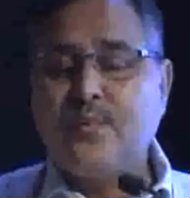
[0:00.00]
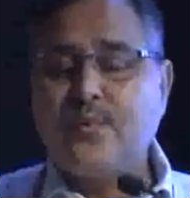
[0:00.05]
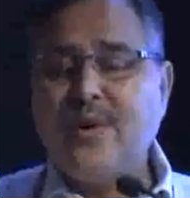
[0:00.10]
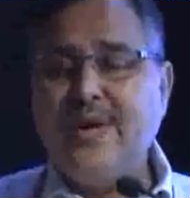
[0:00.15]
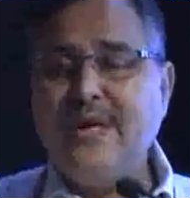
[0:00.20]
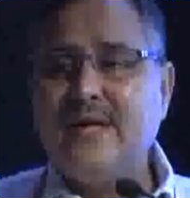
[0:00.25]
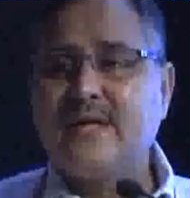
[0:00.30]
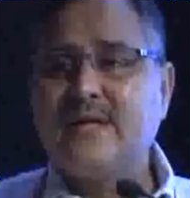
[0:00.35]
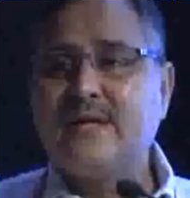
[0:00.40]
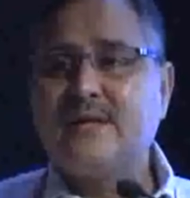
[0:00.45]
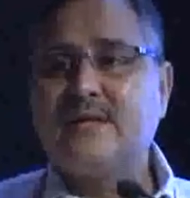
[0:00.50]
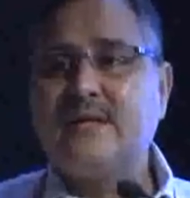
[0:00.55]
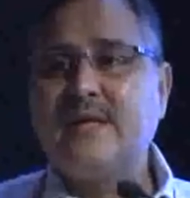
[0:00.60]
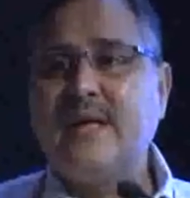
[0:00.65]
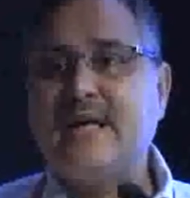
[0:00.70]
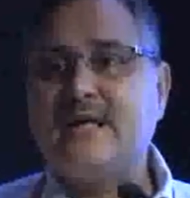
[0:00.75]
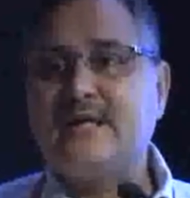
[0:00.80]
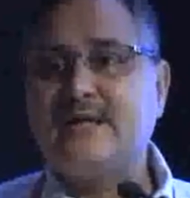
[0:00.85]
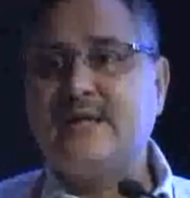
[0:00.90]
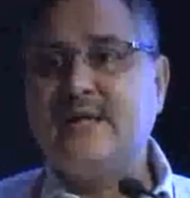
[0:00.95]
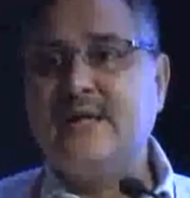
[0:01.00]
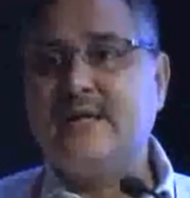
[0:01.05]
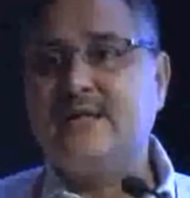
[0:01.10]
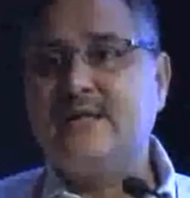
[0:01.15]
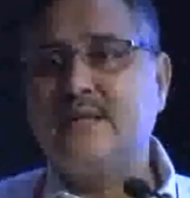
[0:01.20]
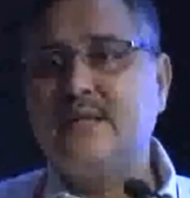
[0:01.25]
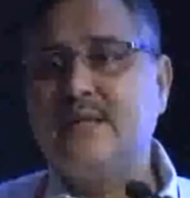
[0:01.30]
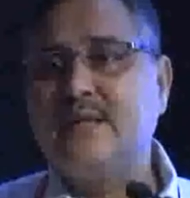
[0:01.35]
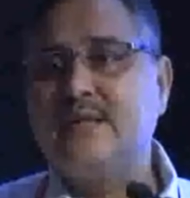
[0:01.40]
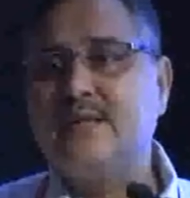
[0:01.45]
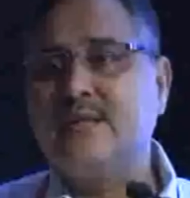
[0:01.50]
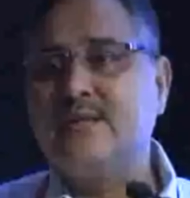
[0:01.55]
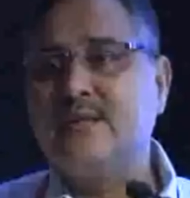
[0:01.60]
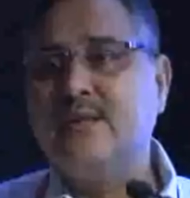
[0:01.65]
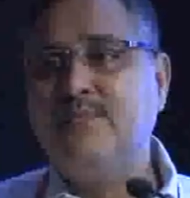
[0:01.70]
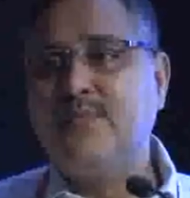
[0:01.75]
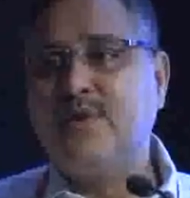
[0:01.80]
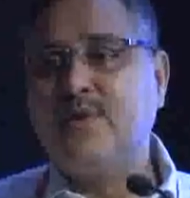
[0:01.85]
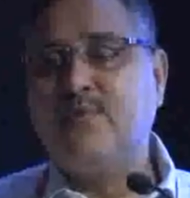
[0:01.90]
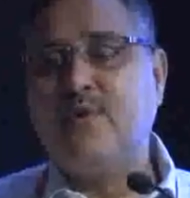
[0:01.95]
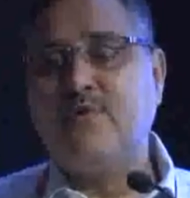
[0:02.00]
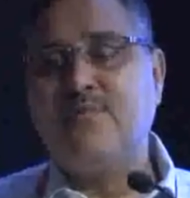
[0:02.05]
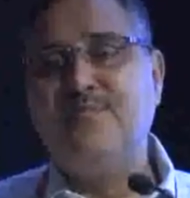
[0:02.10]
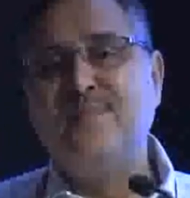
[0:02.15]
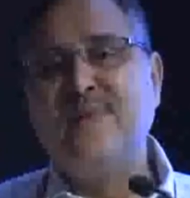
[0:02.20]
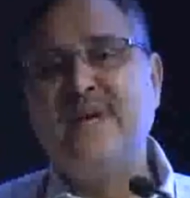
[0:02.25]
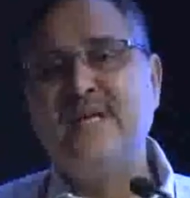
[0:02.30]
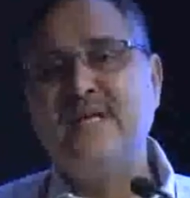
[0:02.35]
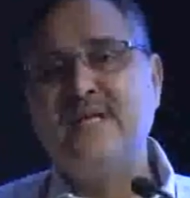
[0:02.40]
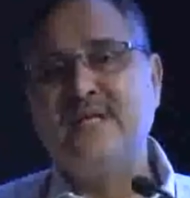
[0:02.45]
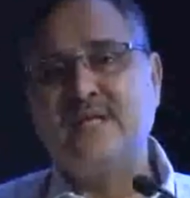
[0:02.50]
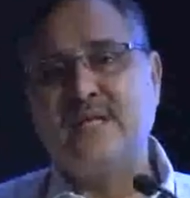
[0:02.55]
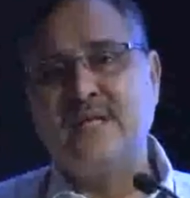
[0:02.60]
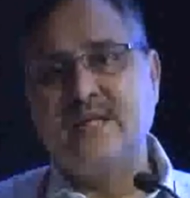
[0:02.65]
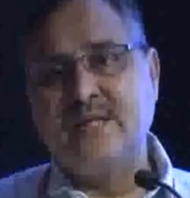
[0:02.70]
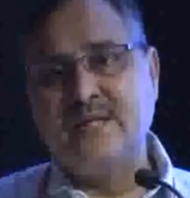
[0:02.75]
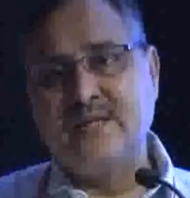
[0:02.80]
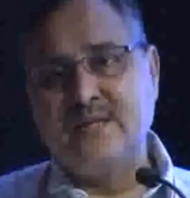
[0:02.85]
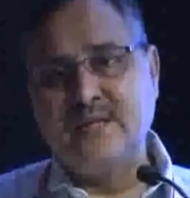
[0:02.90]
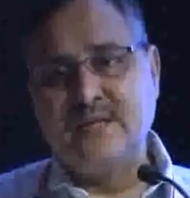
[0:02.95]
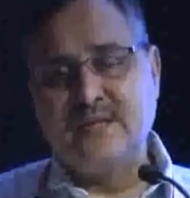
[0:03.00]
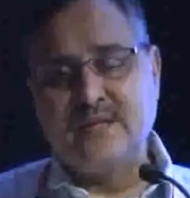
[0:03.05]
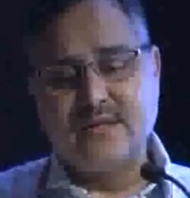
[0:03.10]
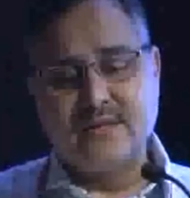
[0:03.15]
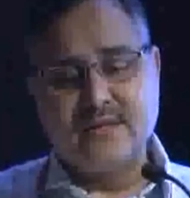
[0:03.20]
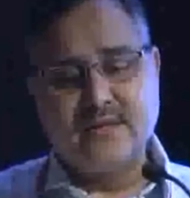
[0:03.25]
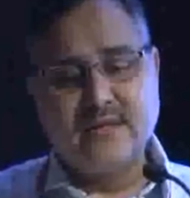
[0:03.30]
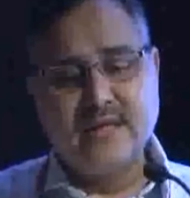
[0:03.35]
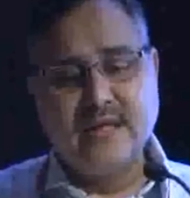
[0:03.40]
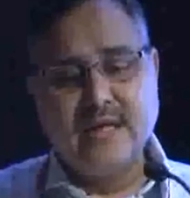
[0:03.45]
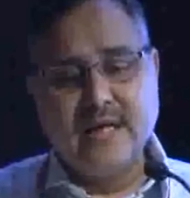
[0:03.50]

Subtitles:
Pruritus as such is a symptom of many skin diseases,